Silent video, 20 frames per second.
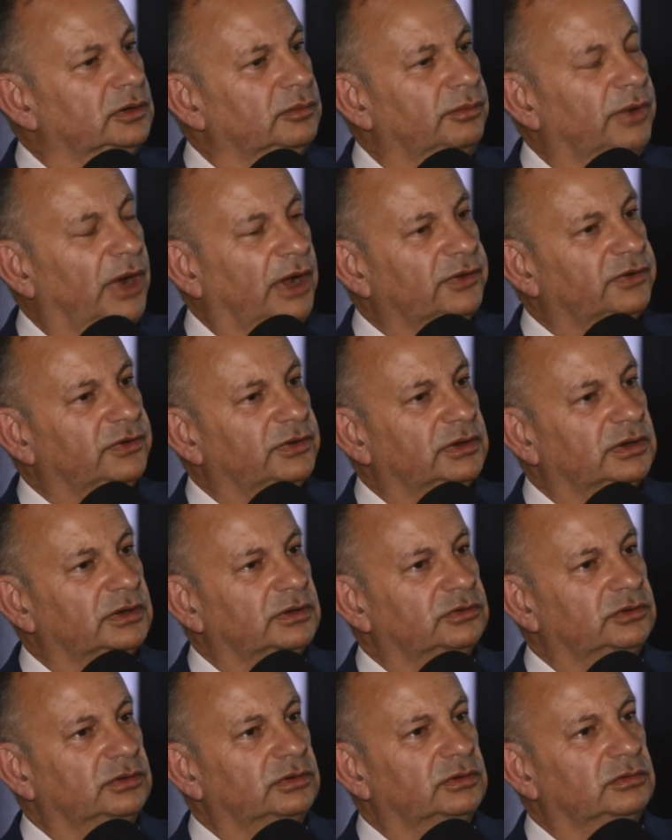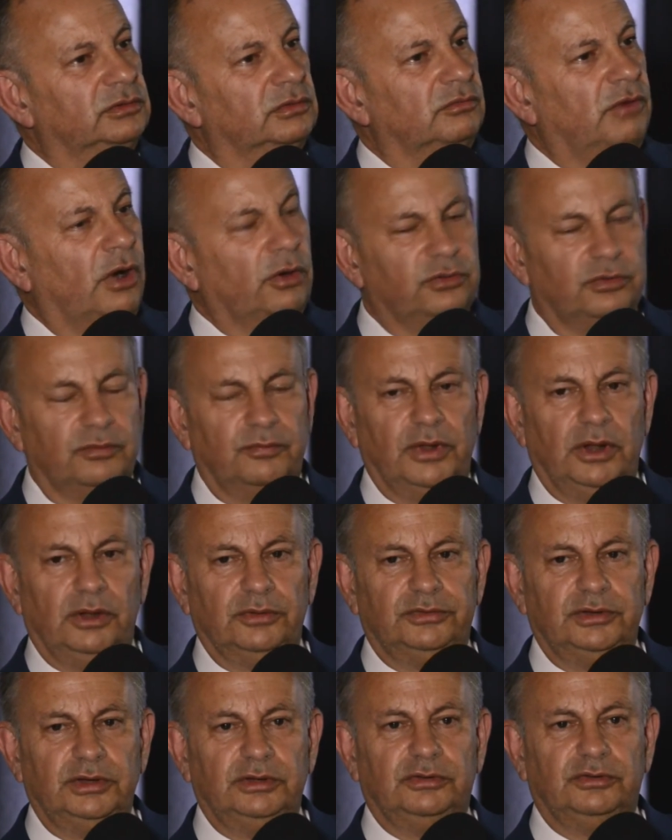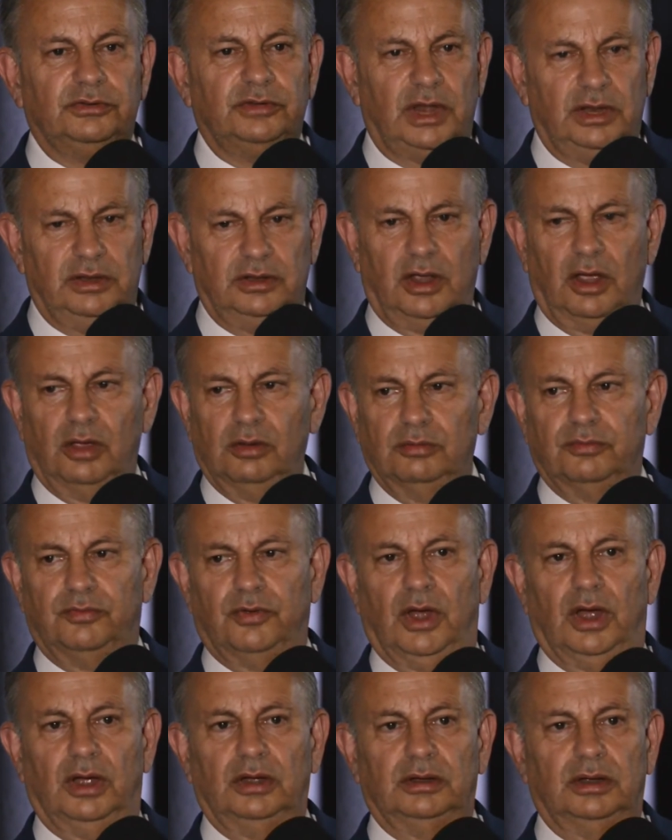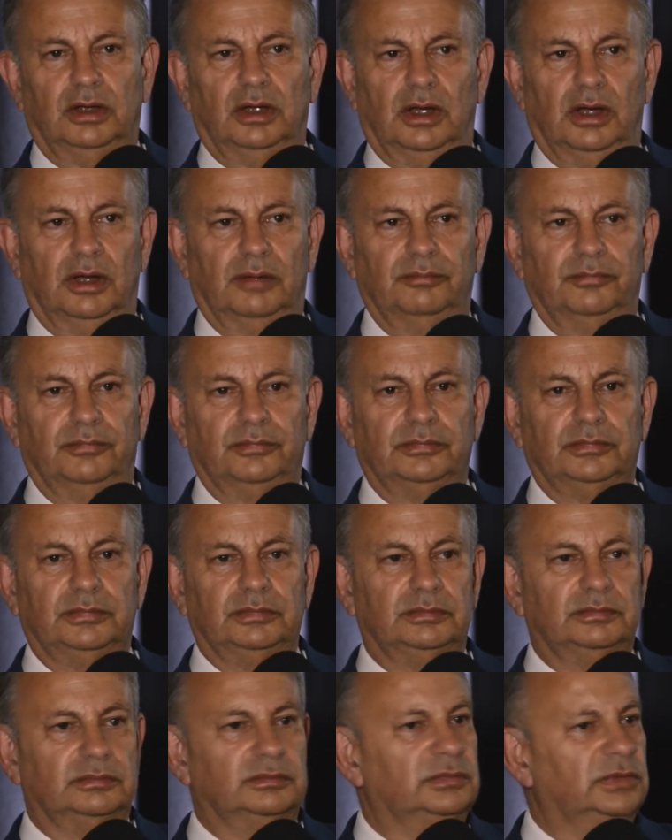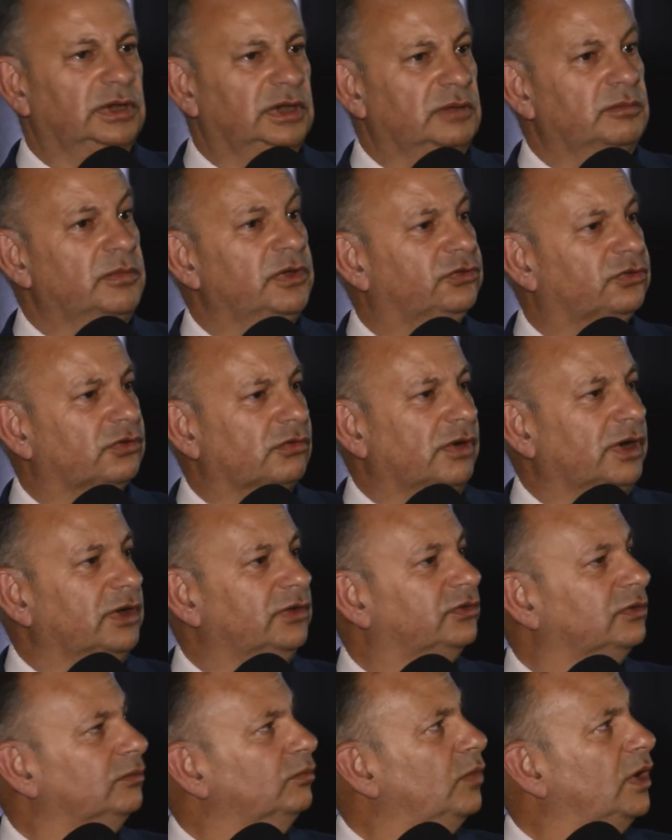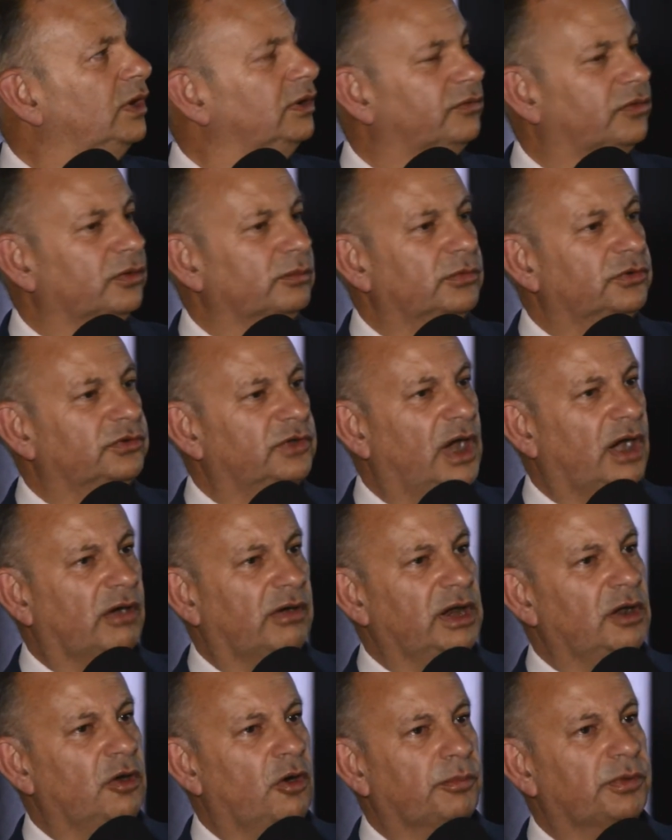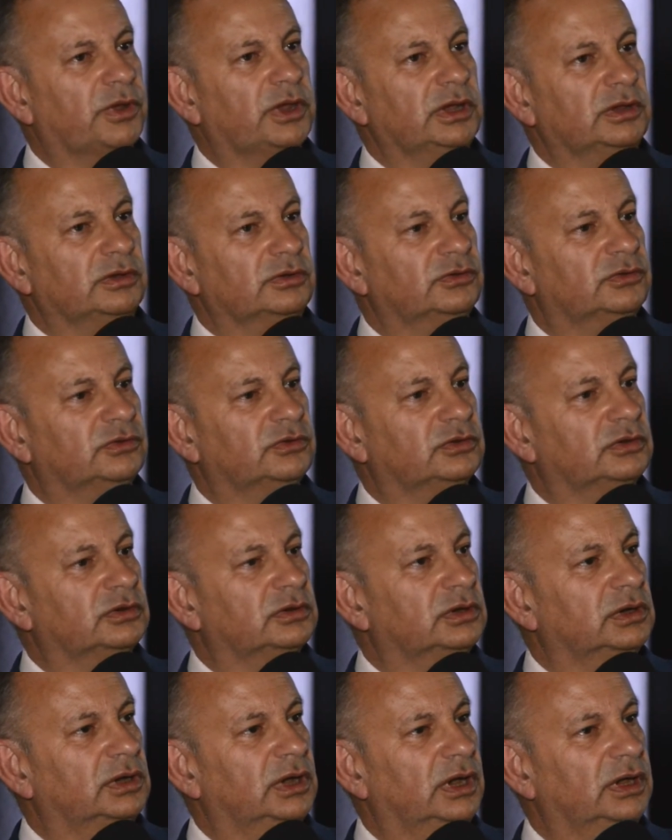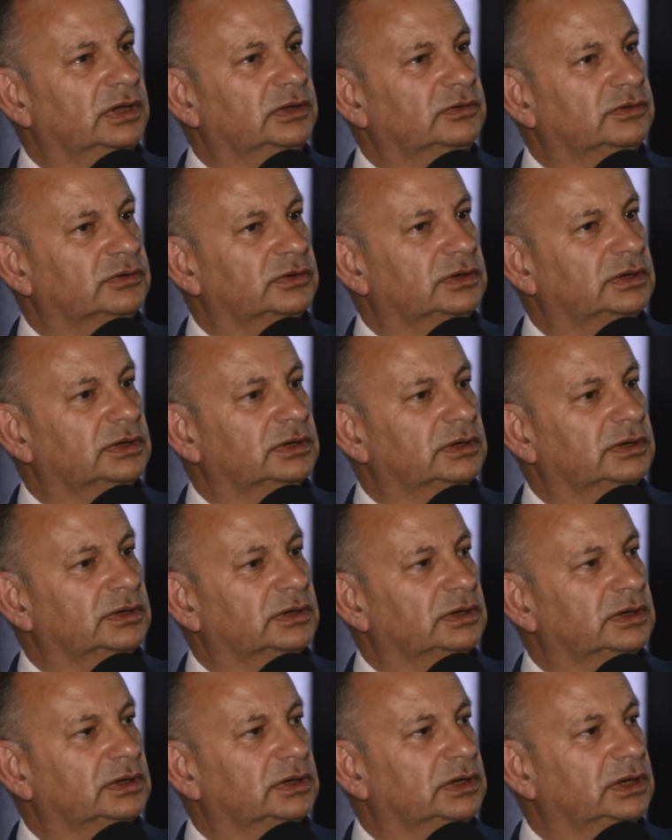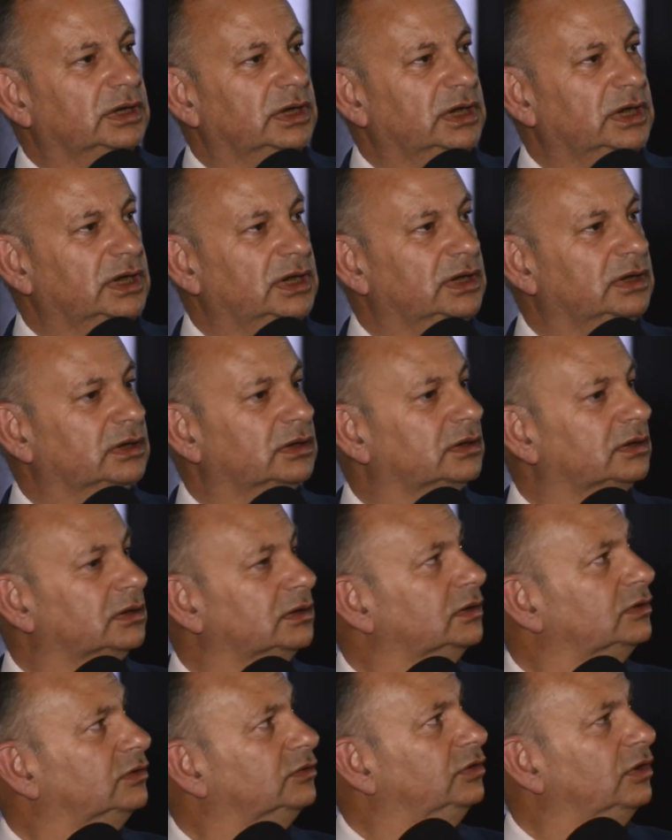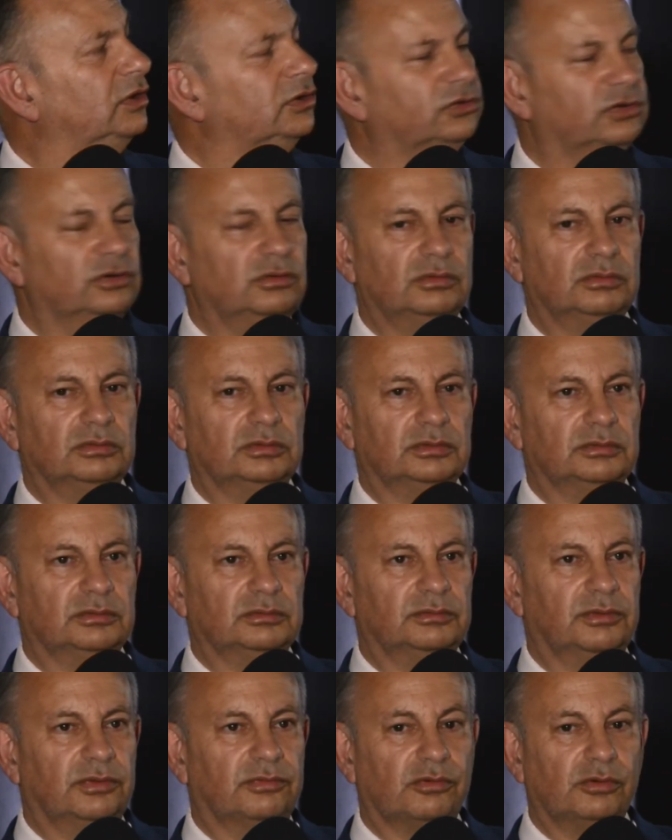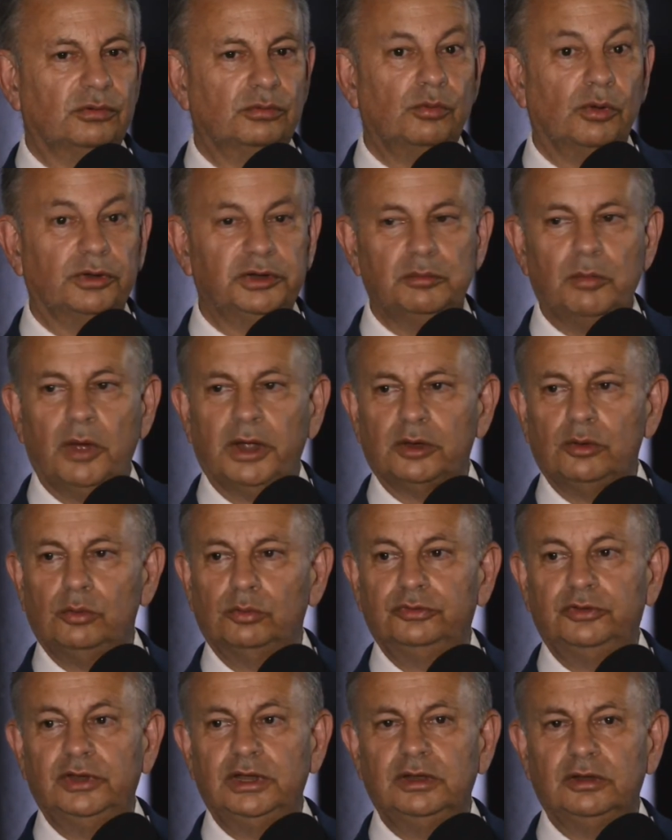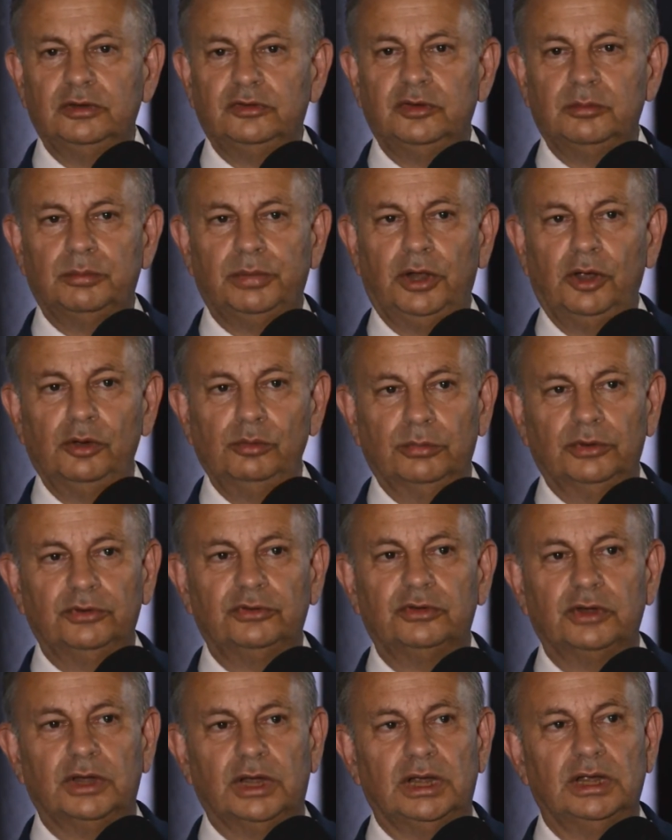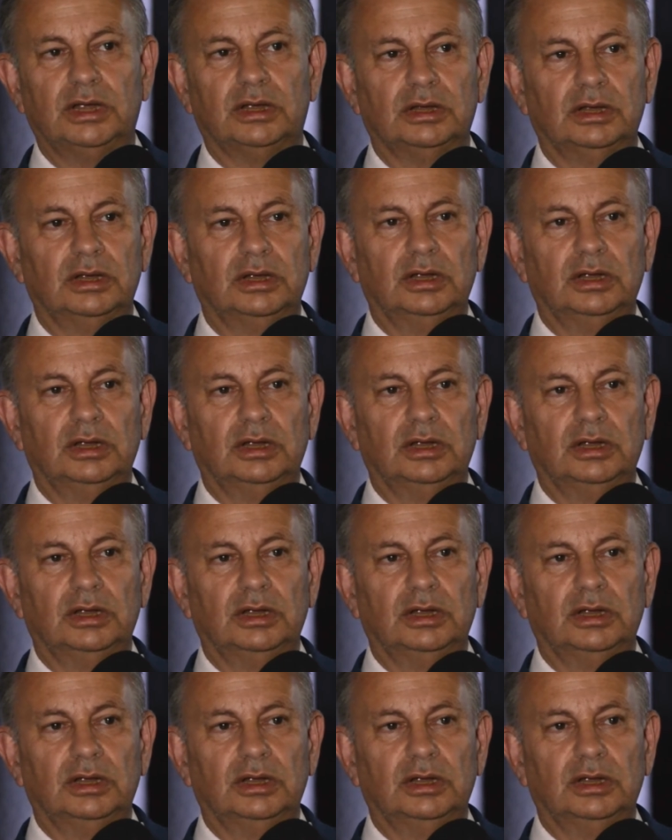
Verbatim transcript: But Roosevelt did send over um, emissaries, and one of them was Harry Hopkins, and he, Churchill, through what you might call dinner diplomacy,